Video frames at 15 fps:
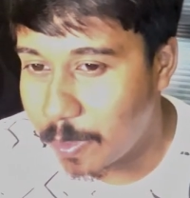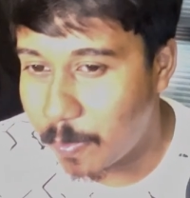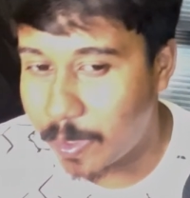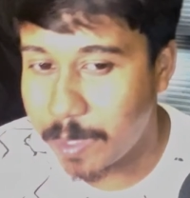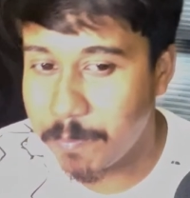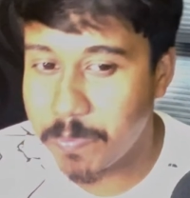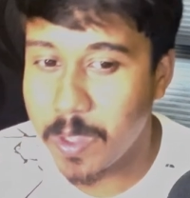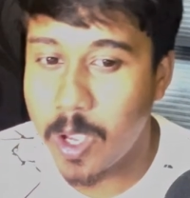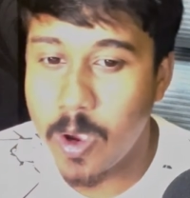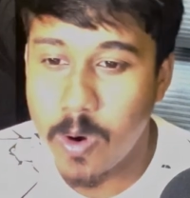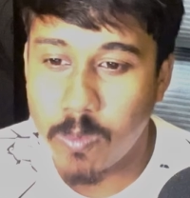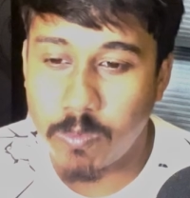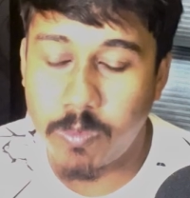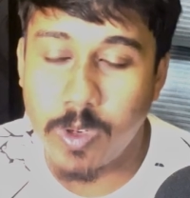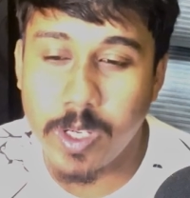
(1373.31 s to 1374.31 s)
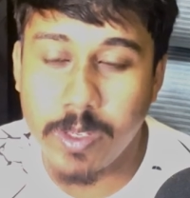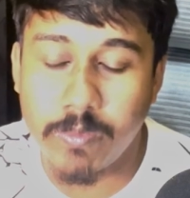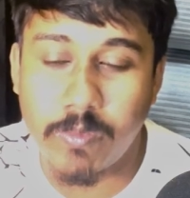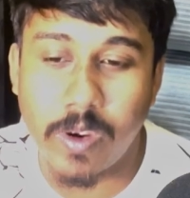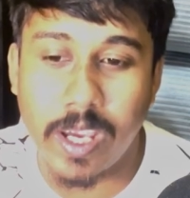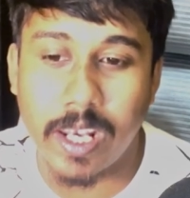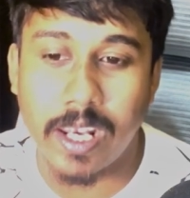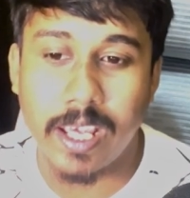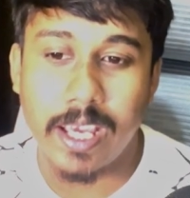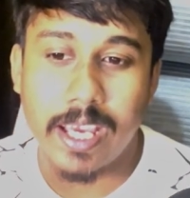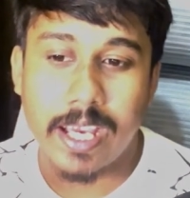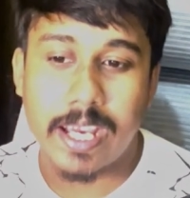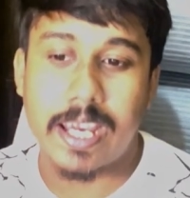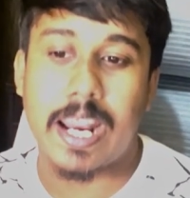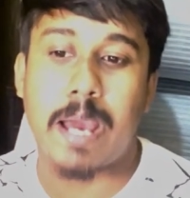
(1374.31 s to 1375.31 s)
Okay, we will
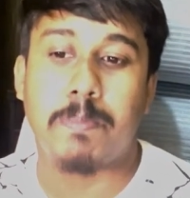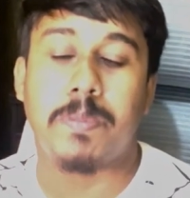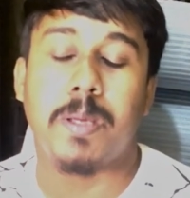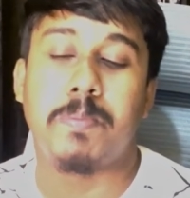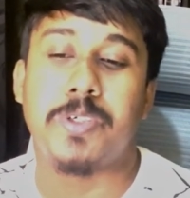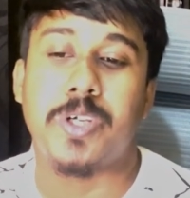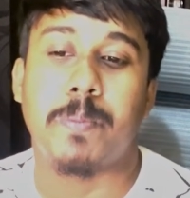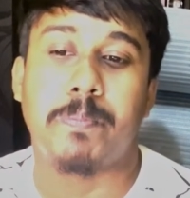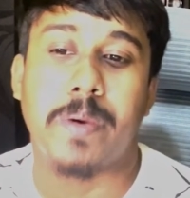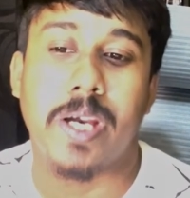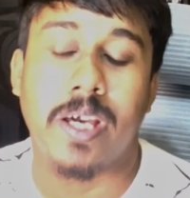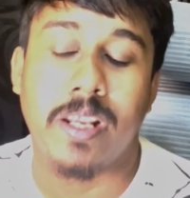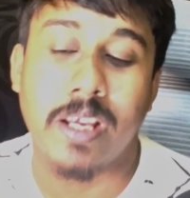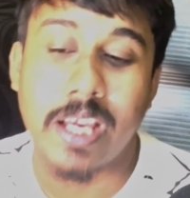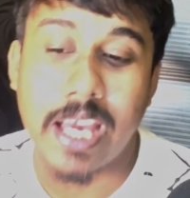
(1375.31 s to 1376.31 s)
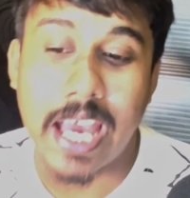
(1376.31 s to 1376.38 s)
grab the bishop pair,